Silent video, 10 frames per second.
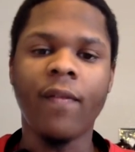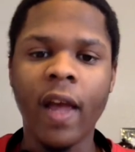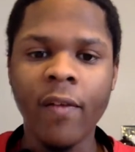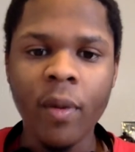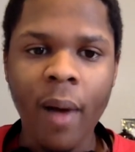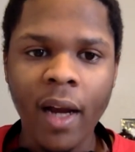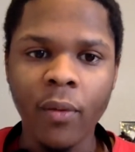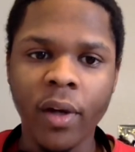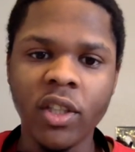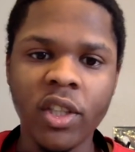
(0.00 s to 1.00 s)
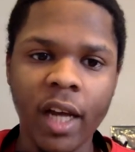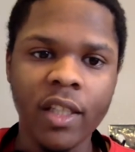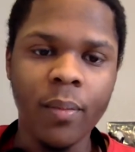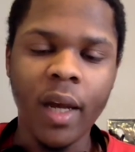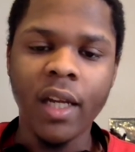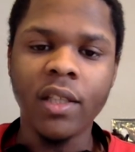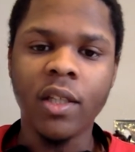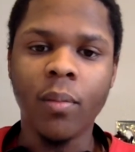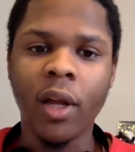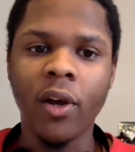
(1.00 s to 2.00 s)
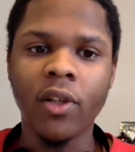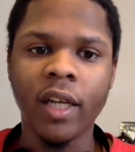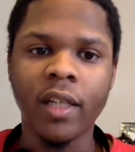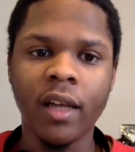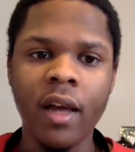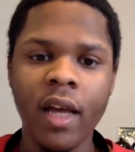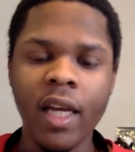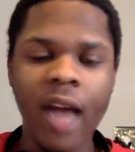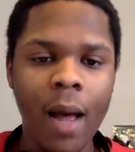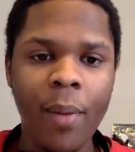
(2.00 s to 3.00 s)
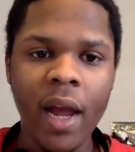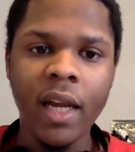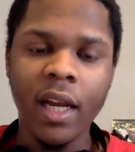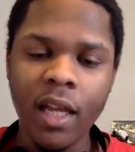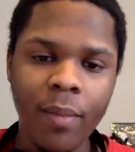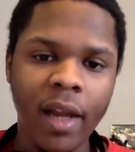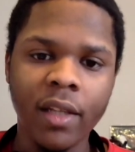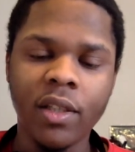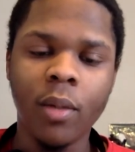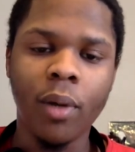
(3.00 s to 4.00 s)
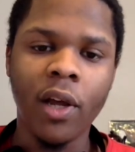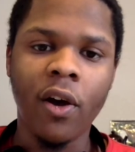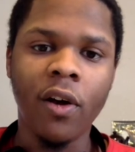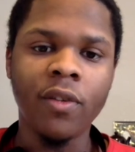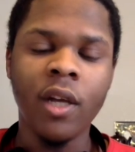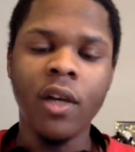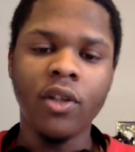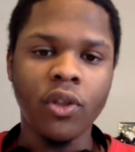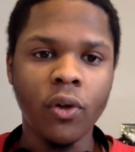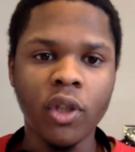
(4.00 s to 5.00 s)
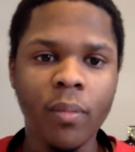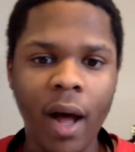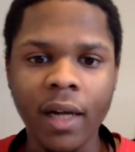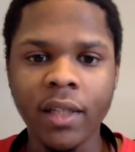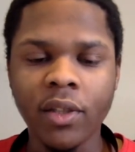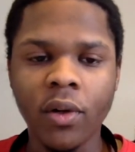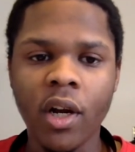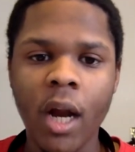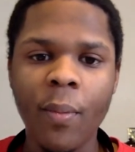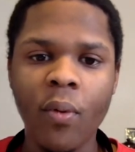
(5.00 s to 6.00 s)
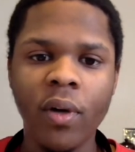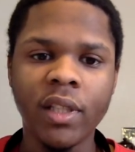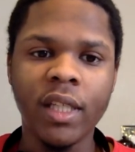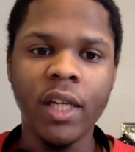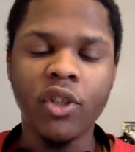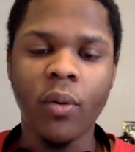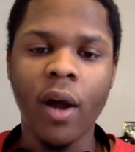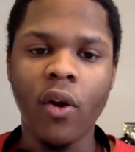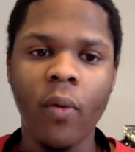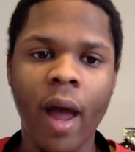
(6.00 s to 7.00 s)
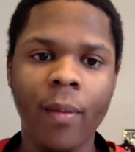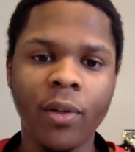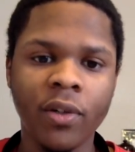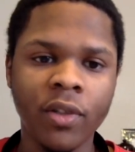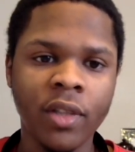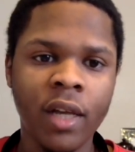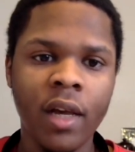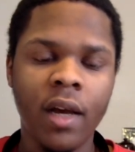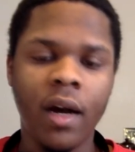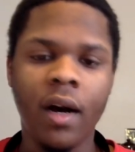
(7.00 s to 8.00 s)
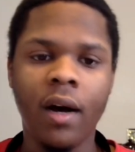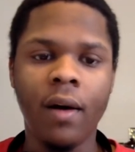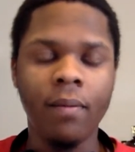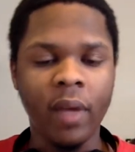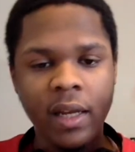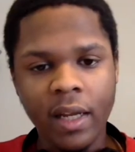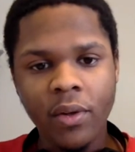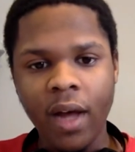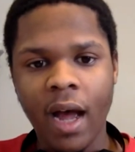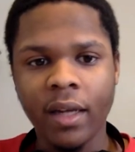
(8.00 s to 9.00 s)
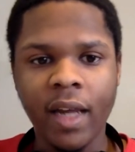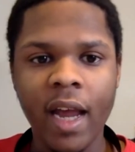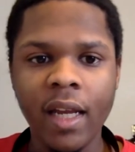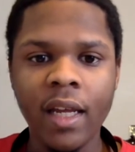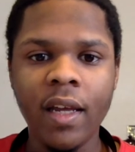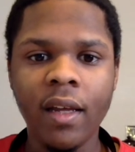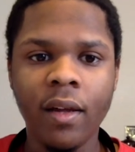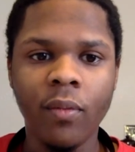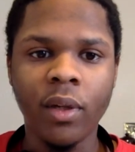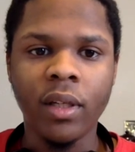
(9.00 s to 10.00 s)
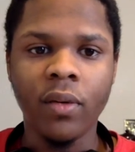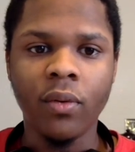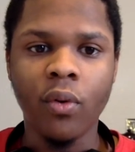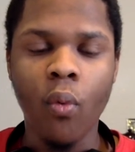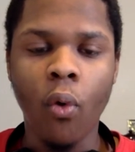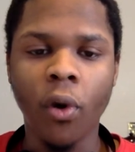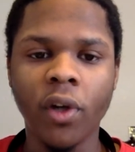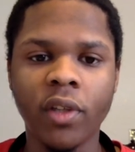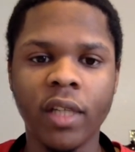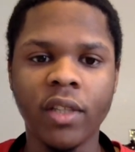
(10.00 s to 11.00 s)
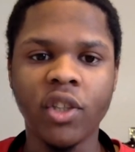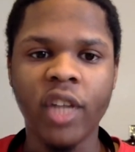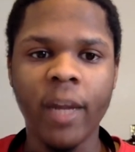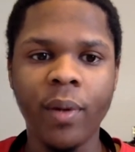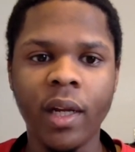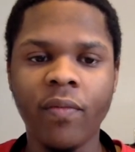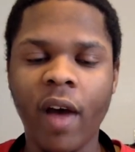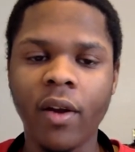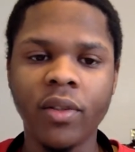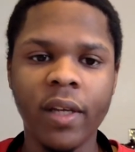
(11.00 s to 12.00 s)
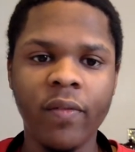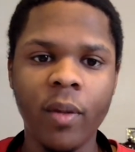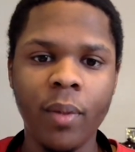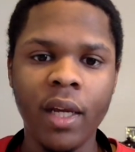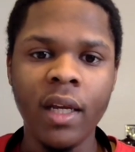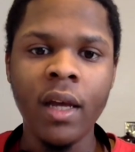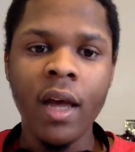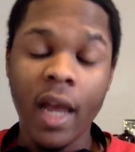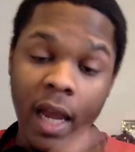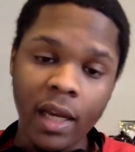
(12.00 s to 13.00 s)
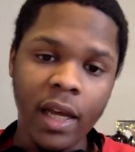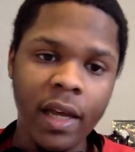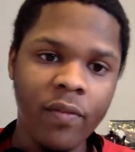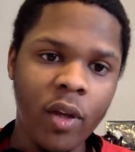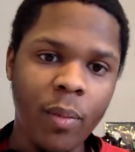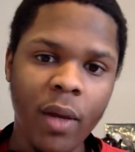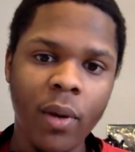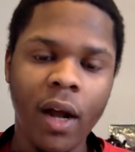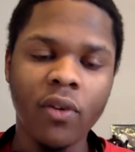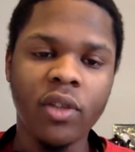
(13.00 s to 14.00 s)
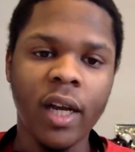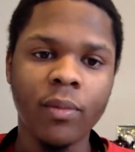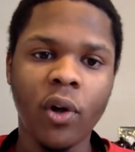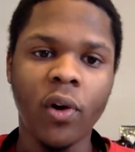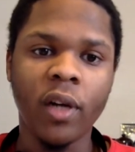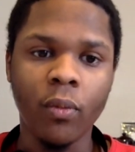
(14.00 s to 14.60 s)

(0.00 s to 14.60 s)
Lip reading: everybody, Reggie Jackson made it to the playoffs. He got paid and he made it to the playoffs. Serge Ibaka is on the number one seed, Toronto Raptors. And then you got KD with the Warriors as a champion and finals MVP, in the MVP without James Harden. And